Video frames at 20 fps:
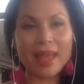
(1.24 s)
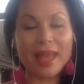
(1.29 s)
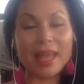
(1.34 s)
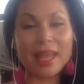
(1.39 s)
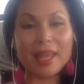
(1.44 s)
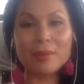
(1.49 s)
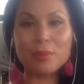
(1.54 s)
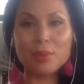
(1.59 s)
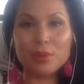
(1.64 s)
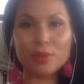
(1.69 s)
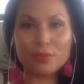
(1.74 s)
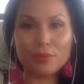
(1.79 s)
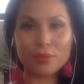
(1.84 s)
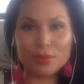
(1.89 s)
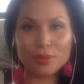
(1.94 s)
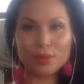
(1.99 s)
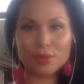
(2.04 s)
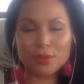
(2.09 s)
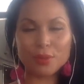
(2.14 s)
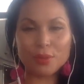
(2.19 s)
Hey, beautiful
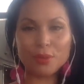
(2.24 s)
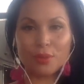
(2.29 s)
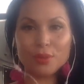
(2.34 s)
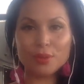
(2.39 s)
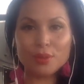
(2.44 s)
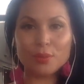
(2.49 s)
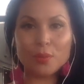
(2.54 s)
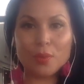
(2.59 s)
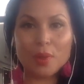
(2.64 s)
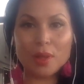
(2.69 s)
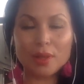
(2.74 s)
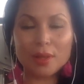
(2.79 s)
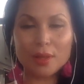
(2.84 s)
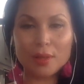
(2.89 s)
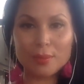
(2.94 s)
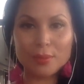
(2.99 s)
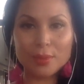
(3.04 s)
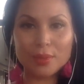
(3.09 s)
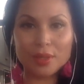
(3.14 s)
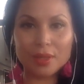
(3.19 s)
souls.
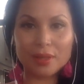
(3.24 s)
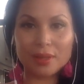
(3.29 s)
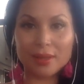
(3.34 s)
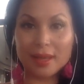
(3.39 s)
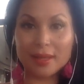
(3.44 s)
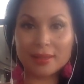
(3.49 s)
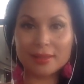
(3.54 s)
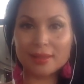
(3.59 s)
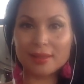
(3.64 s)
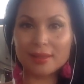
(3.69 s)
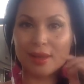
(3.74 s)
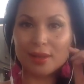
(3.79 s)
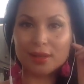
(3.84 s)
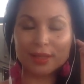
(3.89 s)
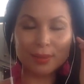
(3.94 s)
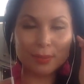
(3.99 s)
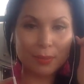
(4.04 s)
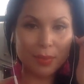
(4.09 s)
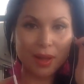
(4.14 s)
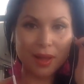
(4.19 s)
Welcome to Galactic
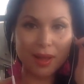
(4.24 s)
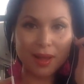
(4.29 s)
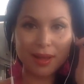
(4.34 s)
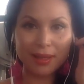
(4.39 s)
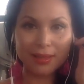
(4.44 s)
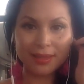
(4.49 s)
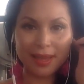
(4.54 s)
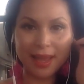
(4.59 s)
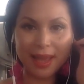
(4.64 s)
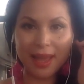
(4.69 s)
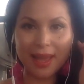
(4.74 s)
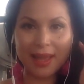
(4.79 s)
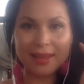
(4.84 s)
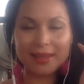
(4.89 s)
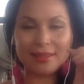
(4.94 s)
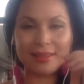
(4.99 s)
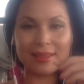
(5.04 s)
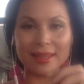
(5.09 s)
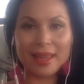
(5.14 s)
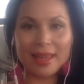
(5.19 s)
Goddess
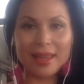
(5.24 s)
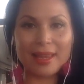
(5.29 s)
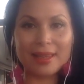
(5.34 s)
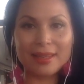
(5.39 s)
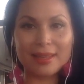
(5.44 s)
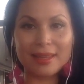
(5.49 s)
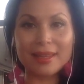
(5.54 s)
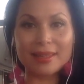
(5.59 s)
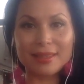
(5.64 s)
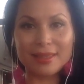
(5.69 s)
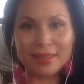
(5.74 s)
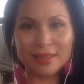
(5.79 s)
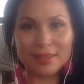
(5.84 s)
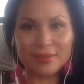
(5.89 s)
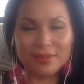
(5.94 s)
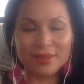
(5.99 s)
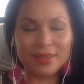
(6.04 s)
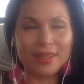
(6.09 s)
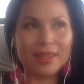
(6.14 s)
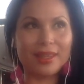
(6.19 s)
Podcast and
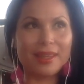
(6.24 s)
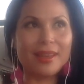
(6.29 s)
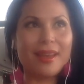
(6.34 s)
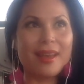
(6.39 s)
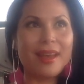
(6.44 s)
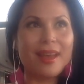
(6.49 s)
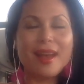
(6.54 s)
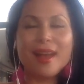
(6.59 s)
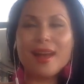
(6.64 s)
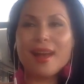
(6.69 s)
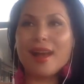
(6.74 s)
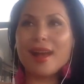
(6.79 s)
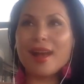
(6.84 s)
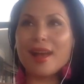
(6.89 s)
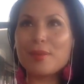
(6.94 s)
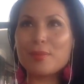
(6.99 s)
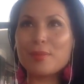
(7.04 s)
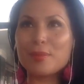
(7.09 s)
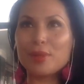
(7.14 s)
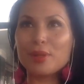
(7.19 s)
TV.
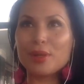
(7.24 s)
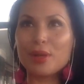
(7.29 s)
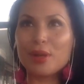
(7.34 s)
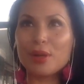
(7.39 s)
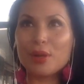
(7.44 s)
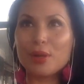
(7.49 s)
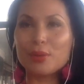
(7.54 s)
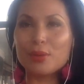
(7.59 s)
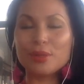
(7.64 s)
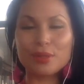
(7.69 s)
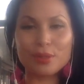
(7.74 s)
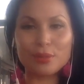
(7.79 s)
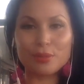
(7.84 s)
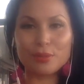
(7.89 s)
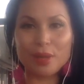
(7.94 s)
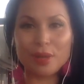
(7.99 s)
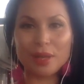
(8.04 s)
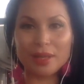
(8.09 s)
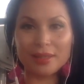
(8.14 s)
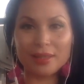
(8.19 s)
I'm your host,
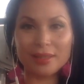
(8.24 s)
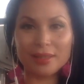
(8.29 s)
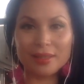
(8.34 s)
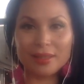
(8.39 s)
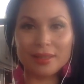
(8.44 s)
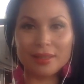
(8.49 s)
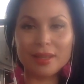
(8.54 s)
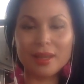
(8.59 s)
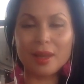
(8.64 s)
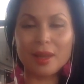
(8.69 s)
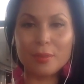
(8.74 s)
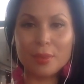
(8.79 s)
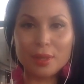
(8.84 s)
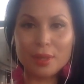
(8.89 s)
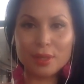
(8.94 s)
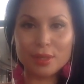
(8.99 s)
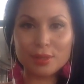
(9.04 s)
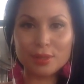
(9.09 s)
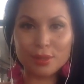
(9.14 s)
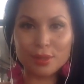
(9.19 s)
Radhanelia,
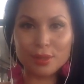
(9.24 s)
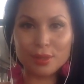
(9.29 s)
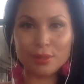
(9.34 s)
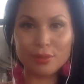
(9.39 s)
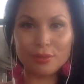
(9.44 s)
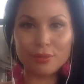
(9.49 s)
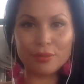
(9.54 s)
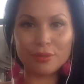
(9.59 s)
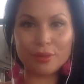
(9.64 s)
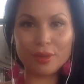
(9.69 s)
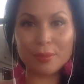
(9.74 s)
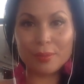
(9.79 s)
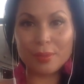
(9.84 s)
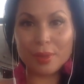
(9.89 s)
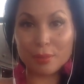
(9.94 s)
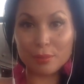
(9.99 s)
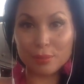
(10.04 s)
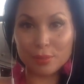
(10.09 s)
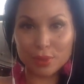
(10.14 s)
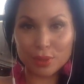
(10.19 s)
coming to you from
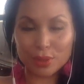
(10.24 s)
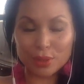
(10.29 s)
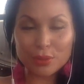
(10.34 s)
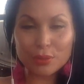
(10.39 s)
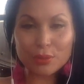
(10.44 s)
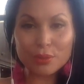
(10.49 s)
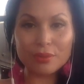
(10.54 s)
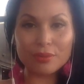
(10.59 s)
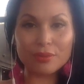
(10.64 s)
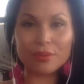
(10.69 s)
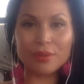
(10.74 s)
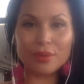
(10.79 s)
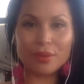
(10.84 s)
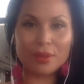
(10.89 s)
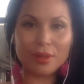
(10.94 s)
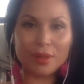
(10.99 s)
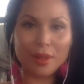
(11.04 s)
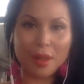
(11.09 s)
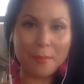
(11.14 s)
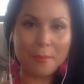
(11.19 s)

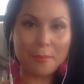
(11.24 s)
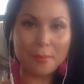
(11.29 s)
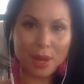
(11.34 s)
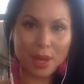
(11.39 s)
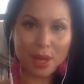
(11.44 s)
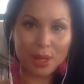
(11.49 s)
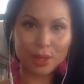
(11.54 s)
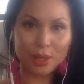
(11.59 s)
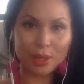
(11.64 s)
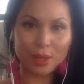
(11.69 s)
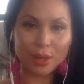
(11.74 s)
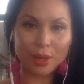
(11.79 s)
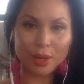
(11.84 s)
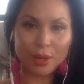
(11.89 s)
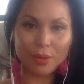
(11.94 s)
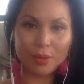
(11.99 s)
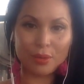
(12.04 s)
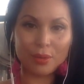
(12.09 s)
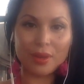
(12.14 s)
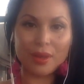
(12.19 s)
beautiful
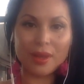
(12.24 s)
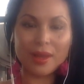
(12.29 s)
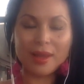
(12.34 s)
Monaco.